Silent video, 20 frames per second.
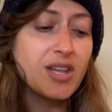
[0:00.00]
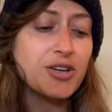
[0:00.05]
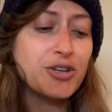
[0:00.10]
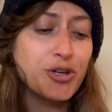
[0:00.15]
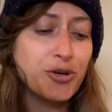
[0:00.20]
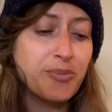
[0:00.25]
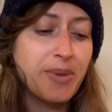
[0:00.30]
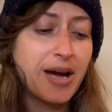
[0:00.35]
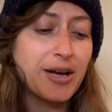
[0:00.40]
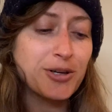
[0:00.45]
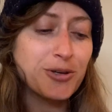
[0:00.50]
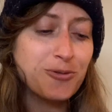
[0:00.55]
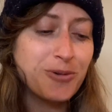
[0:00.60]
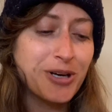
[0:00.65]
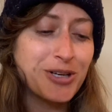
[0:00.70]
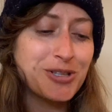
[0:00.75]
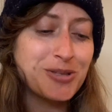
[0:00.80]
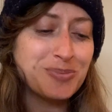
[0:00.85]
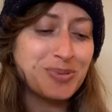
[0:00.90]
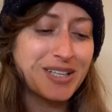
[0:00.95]
No matter
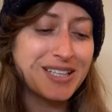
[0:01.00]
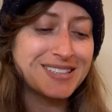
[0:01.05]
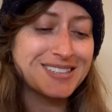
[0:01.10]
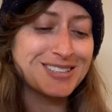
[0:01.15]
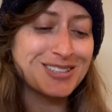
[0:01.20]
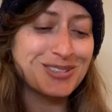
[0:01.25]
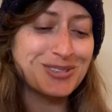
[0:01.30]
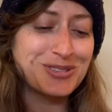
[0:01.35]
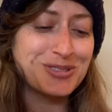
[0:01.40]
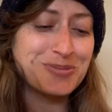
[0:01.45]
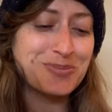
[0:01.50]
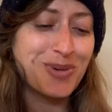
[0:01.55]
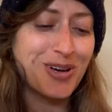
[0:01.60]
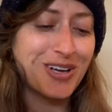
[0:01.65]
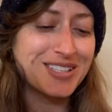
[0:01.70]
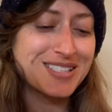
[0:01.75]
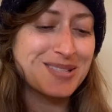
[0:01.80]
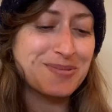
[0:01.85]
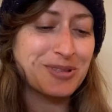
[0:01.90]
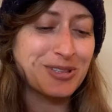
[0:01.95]
where you place the Luna
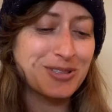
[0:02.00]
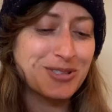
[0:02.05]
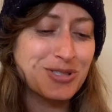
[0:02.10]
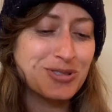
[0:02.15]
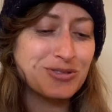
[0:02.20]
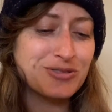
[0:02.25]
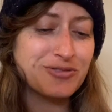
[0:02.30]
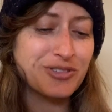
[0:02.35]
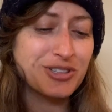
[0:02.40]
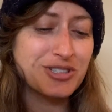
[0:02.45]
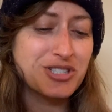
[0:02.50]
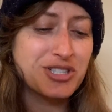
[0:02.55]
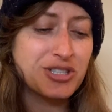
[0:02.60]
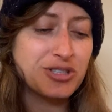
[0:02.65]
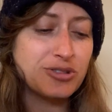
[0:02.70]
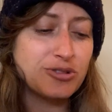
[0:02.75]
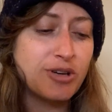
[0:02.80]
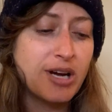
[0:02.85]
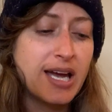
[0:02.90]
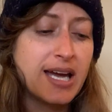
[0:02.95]
moth's spiritual
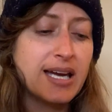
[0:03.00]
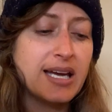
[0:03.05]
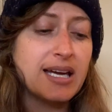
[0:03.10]
virtue,